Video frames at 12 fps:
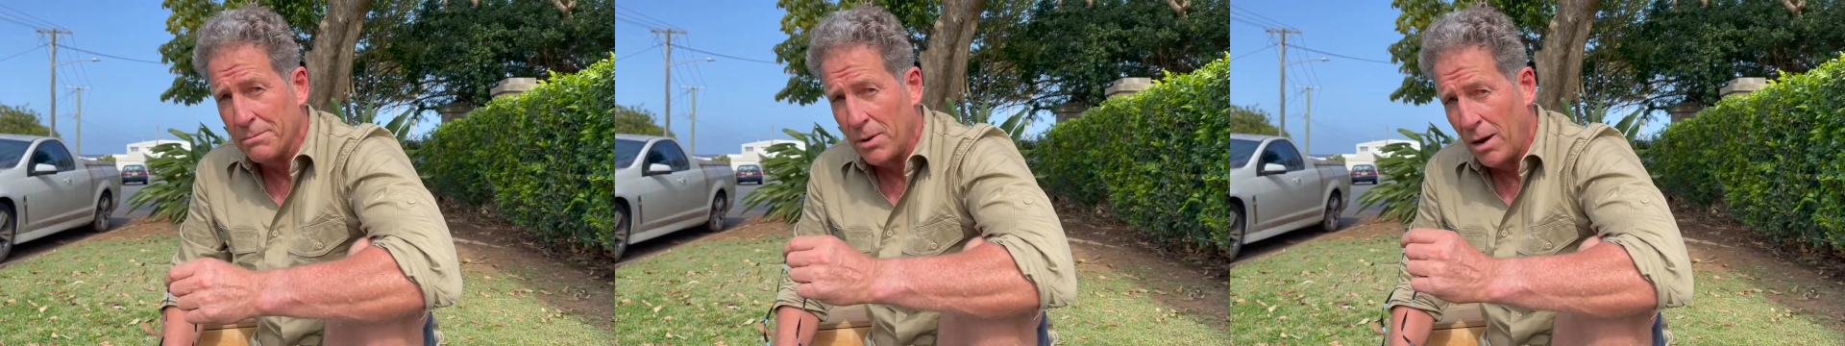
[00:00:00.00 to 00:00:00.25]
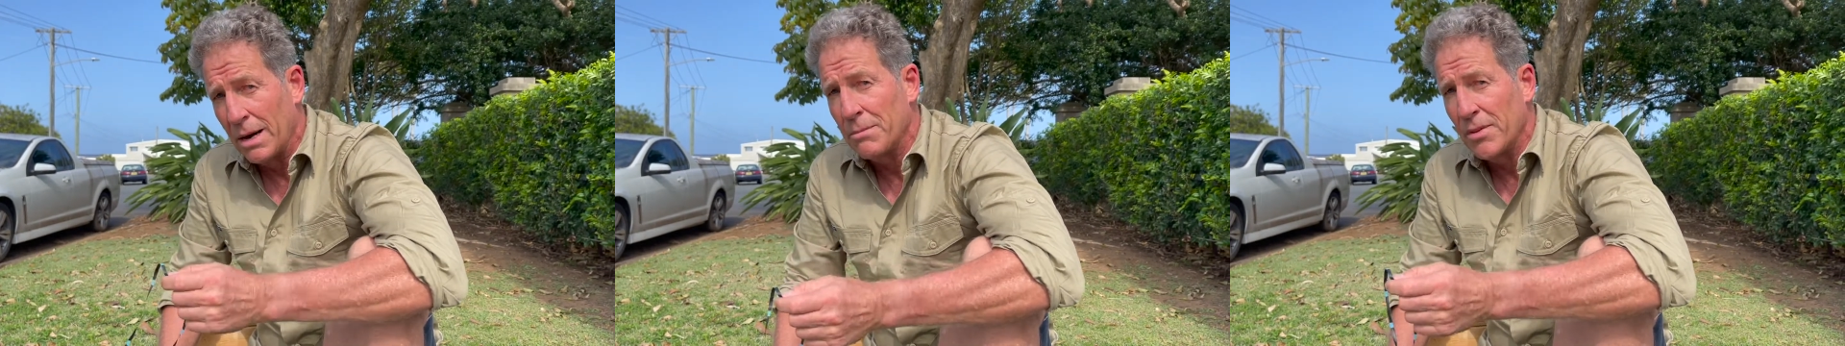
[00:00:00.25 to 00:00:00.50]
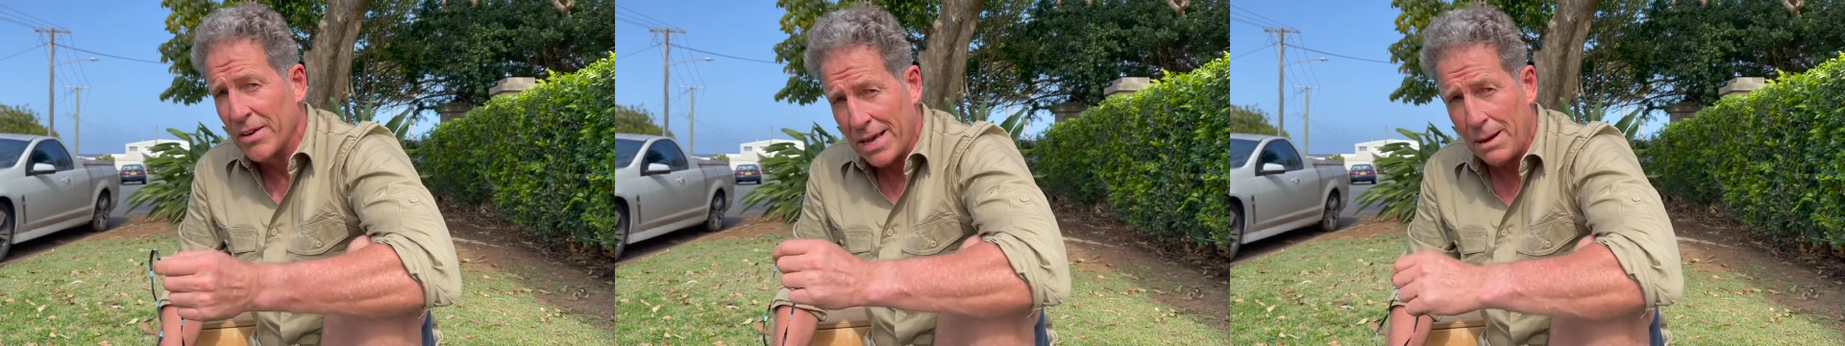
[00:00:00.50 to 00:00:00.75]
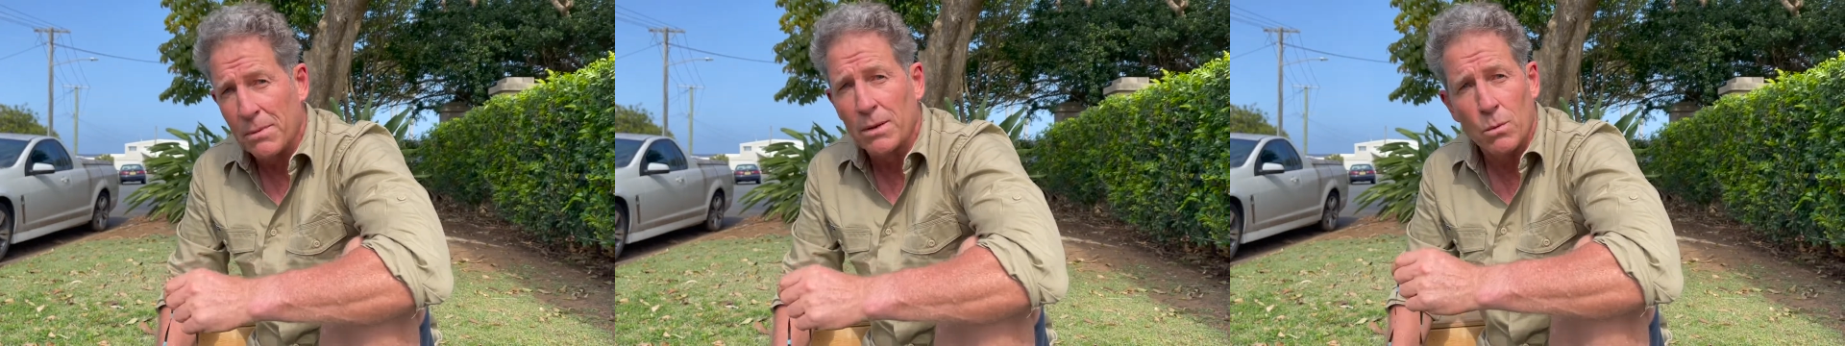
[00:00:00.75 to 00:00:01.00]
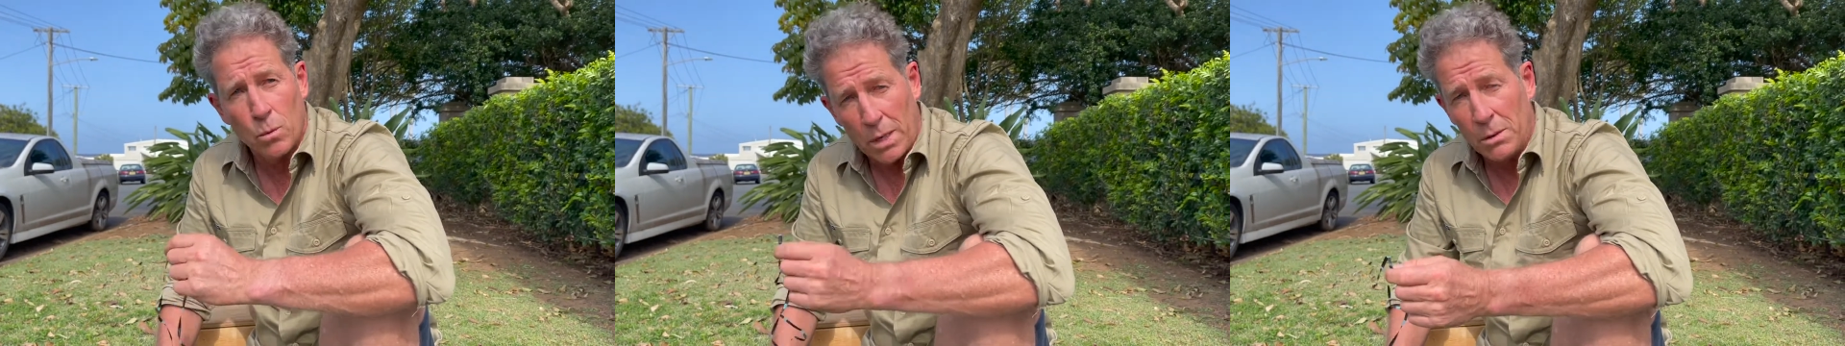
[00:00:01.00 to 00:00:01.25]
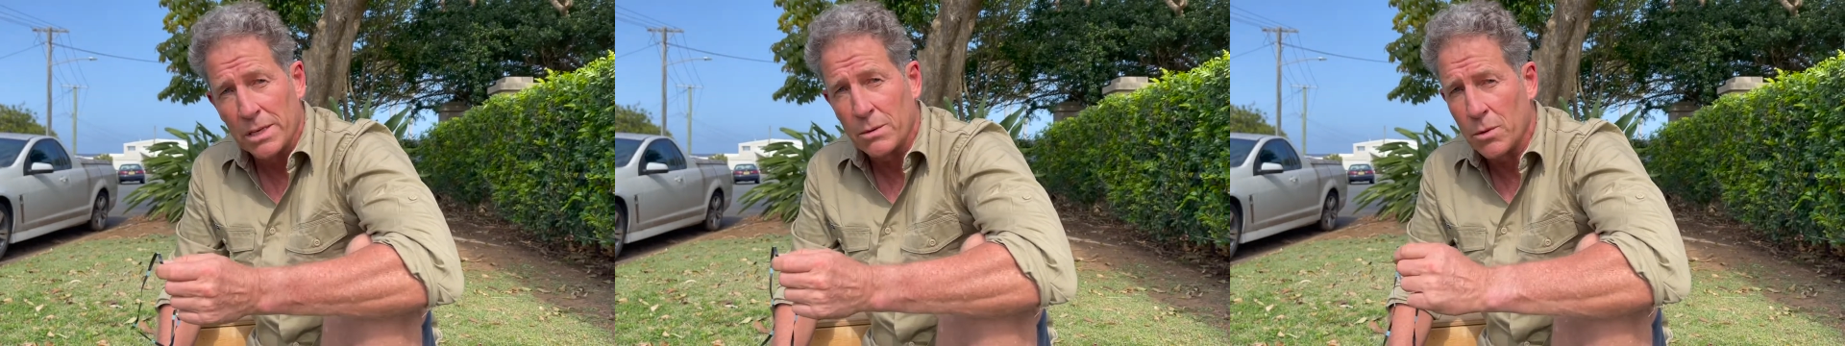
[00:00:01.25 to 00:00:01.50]
pipe and the couple of
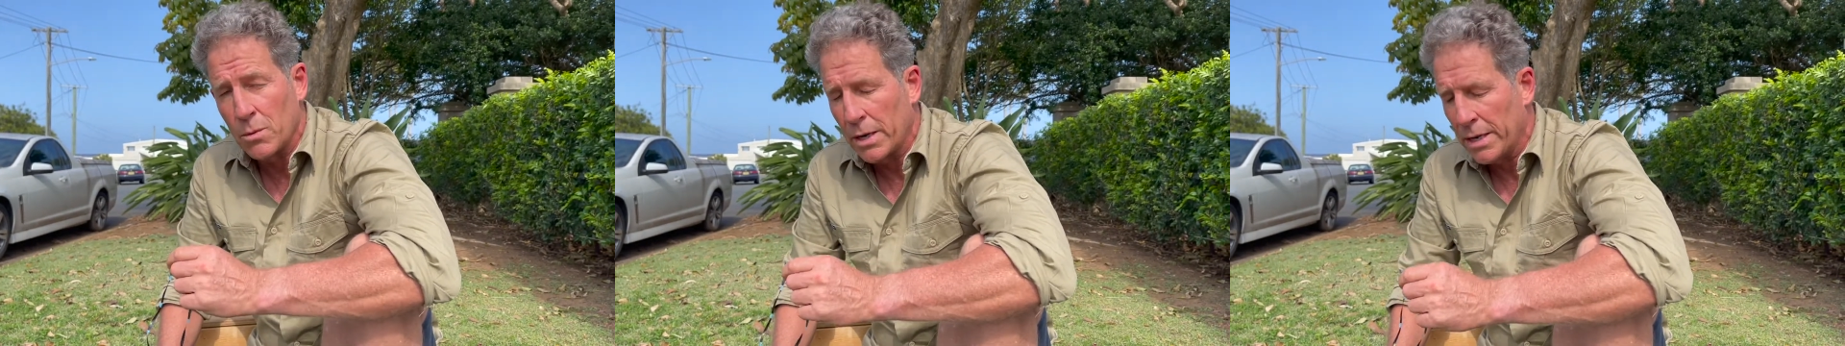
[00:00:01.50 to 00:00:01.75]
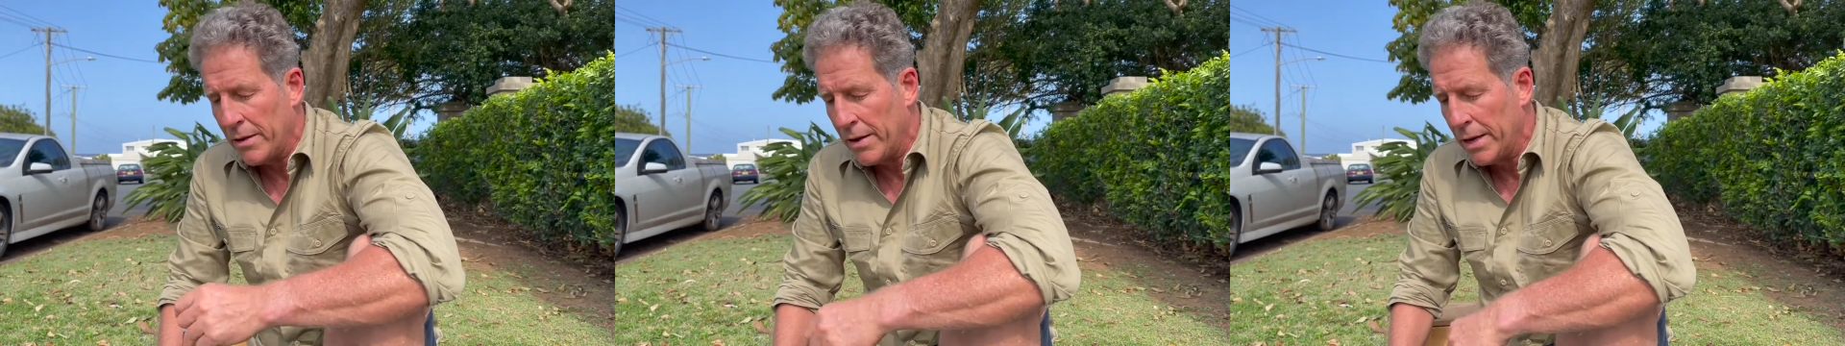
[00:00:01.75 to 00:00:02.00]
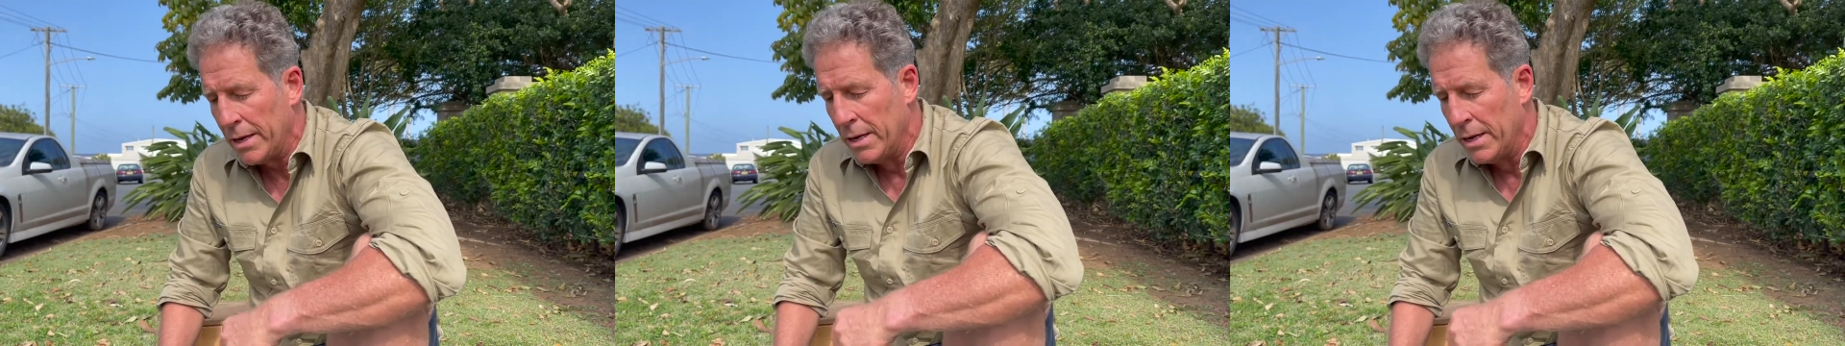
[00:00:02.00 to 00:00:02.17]
welding with one another.